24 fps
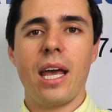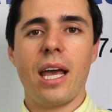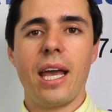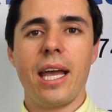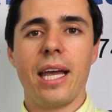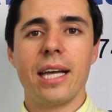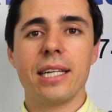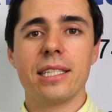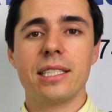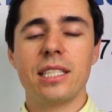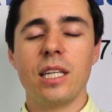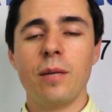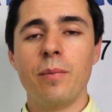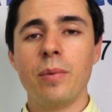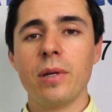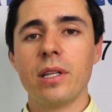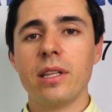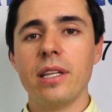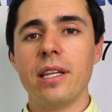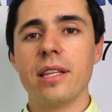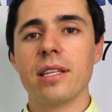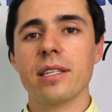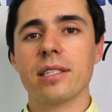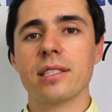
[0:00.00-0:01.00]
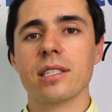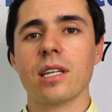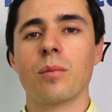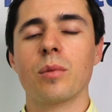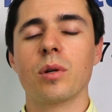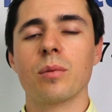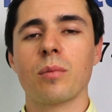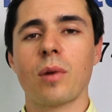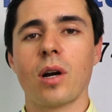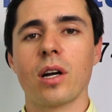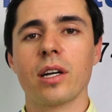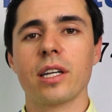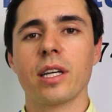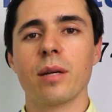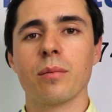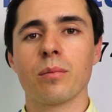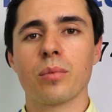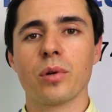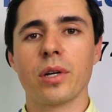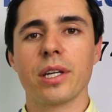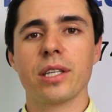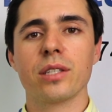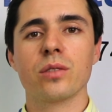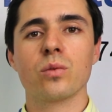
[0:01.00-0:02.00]
And typically the summer
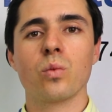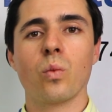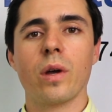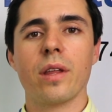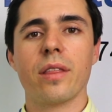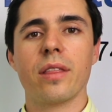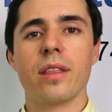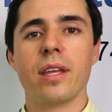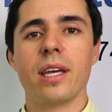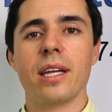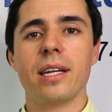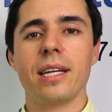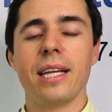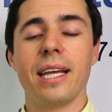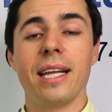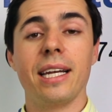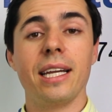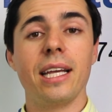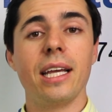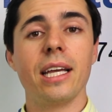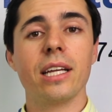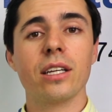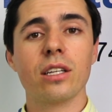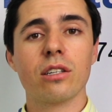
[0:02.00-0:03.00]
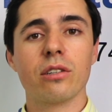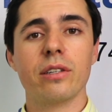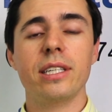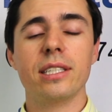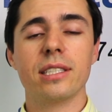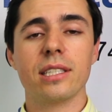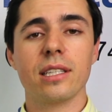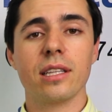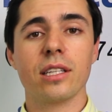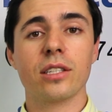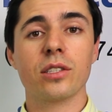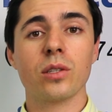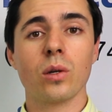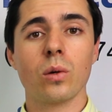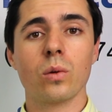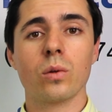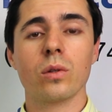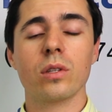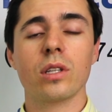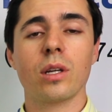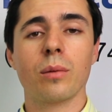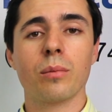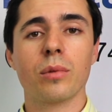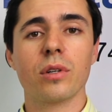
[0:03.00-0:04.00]
market brings with it an increase in the
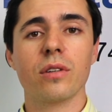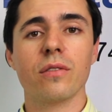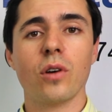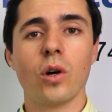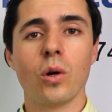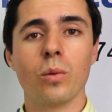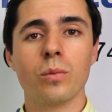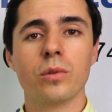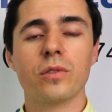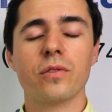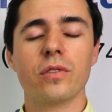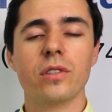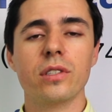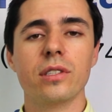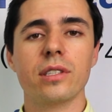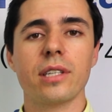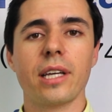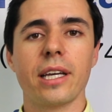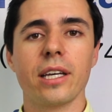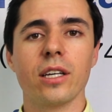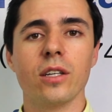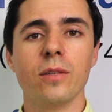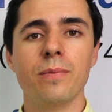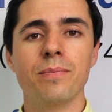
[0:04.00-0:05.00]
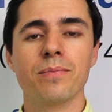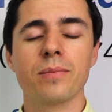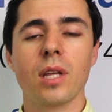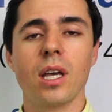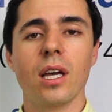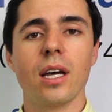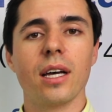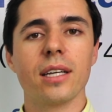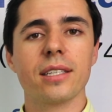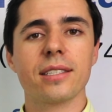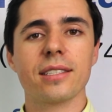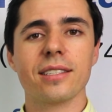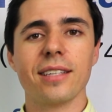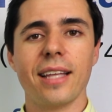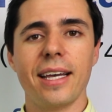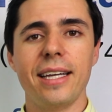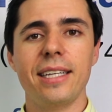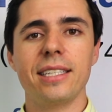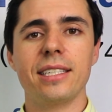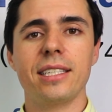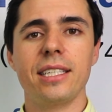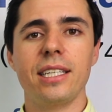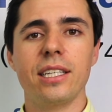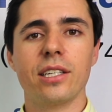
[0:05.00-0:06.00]
total number of homes for sale, a
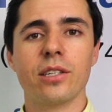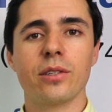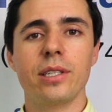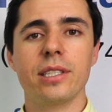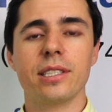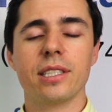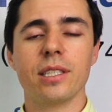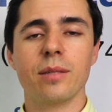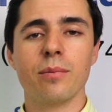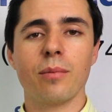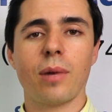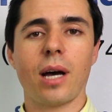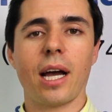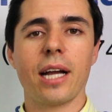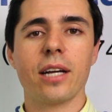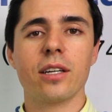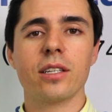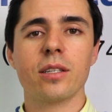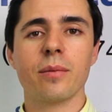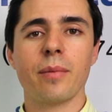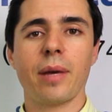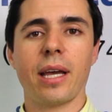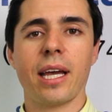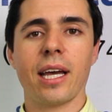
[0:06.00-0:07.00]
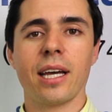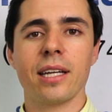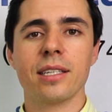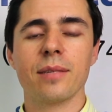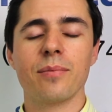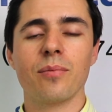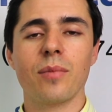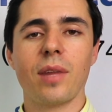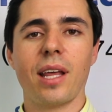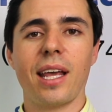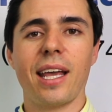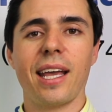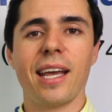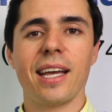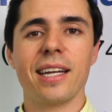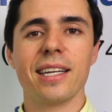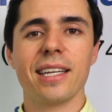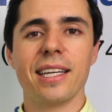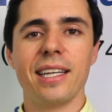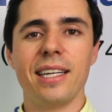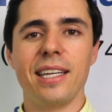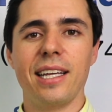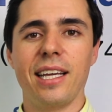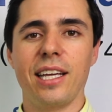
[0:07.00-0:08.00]
slight decrease in buyer demand,
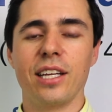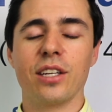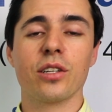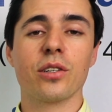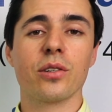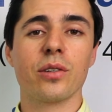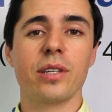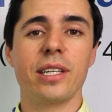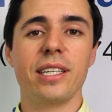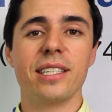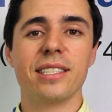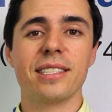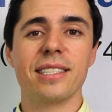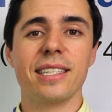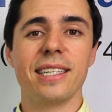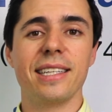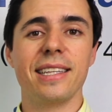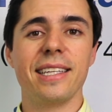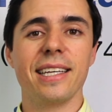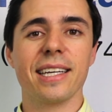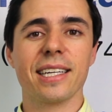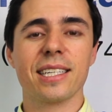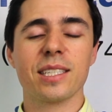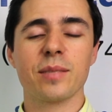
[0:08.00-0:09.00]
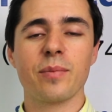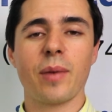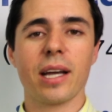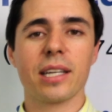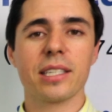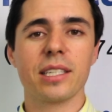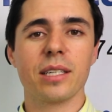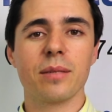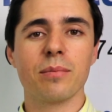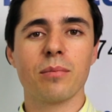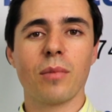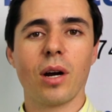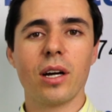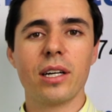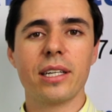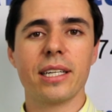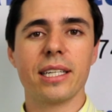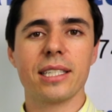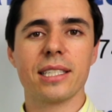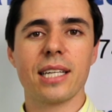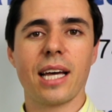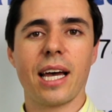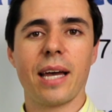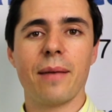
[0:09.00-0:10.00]
and an increase in the expected
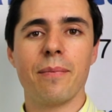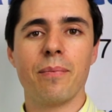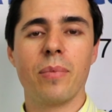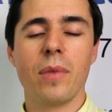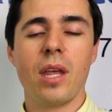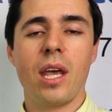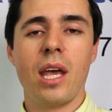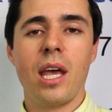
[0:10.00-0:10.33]
market time.